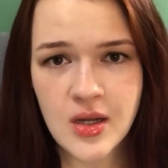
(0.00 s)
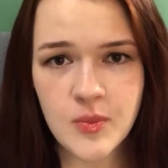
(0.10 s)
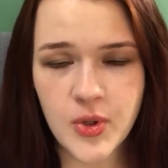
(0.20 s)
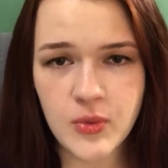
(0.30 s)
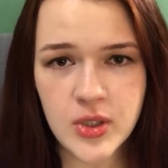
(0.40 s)

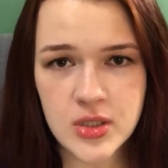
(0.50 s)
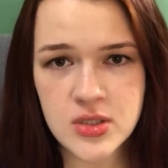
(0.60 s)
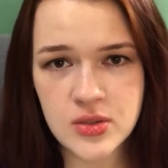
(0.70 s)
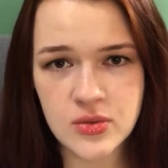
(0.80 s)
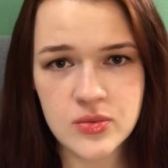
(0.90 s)
But we can
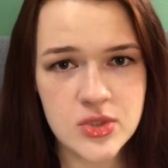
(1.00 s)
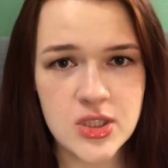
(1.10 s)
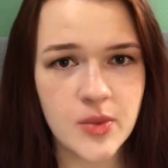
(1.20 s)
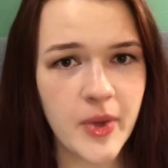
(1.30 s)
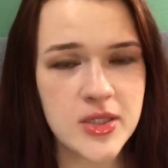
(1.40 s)
do just
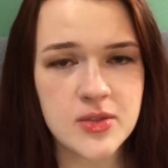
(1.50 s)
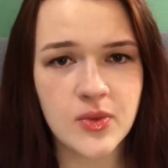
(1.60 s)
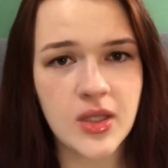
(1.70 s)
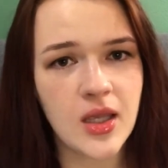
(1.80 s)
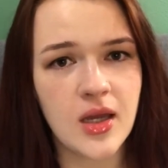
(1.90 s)
the best we
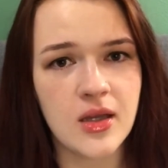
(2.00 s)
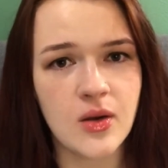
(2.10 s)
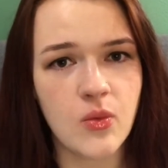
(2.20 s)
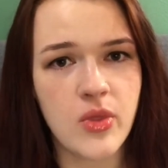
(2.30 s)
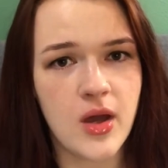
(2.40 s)
can
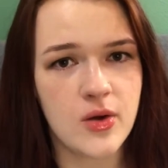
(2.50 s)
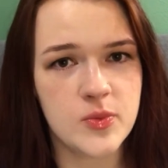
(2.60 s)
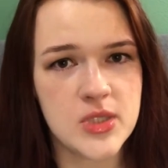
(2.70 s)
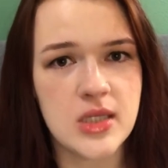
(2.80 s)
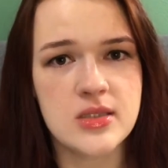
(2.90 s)
without
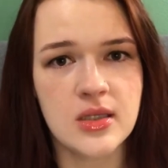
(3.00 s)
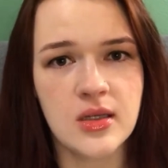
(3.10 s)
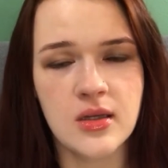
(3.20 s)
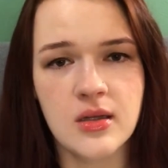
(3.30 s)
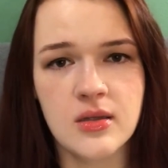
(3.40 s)

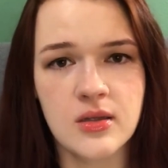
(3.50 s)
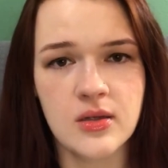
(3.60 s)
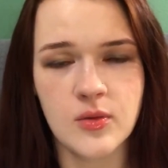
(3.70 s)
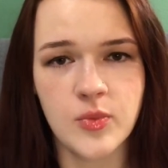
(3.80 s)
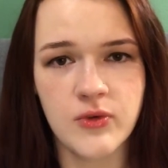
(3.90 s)
obsessing. You
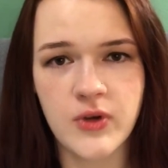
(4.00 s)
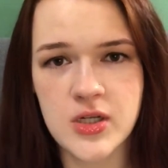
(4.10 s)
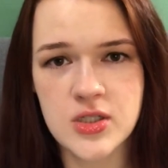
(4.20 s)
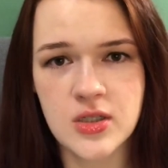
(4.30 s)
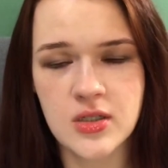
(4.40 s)
know,
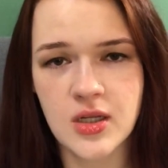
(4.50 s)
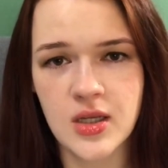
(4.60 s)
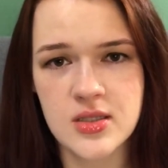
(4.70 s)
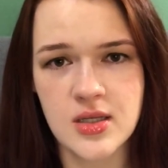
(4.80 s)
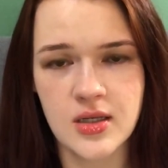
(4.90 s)
perfection
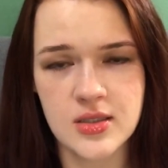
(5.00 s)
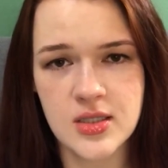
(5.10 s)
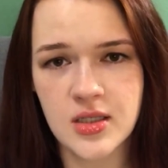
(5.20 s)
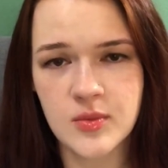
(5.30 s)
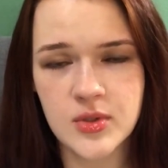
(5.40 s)
is
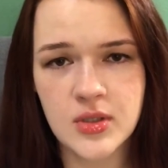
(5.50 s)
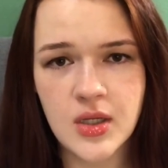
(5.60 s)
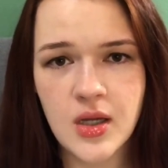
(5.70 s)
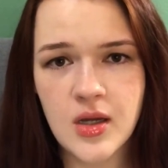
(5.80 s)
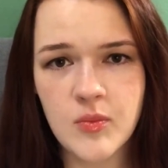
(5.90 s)
unattainable,
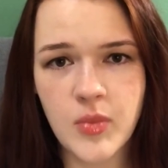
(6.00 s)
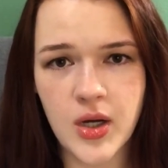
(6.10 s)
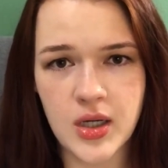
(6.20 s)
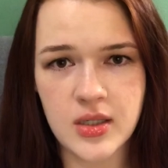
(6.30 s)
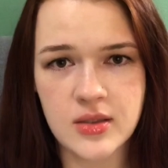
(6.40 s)

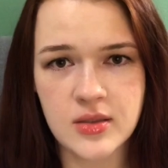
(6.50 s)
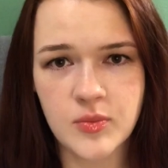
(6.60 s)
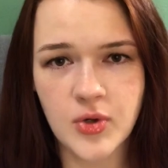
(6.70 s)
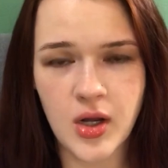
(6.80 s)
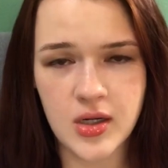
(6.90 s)
but
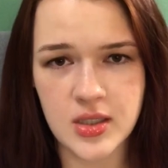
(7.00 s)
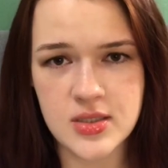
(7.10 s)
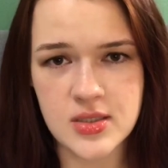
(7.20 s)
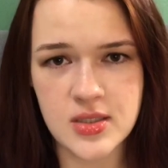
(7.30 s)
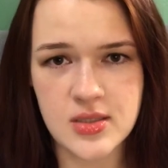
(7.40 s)

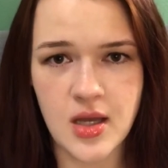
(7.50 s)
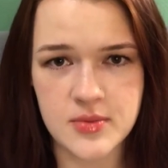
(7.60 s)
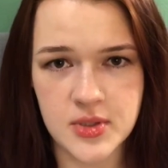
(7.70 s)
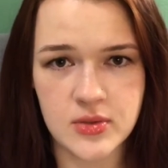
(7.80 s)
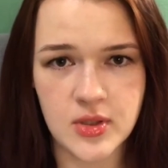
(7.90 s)
progress is
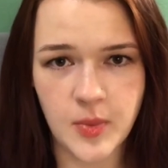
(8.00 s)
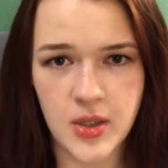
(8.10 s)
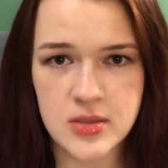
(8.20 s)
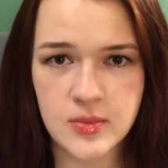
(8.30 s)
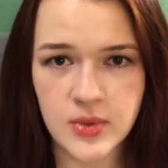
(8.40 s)
absolutely
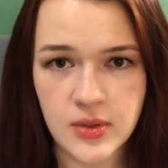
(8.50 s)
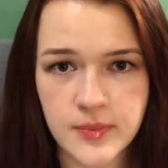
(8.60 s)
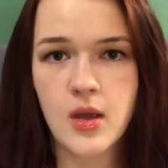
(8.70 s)
possible.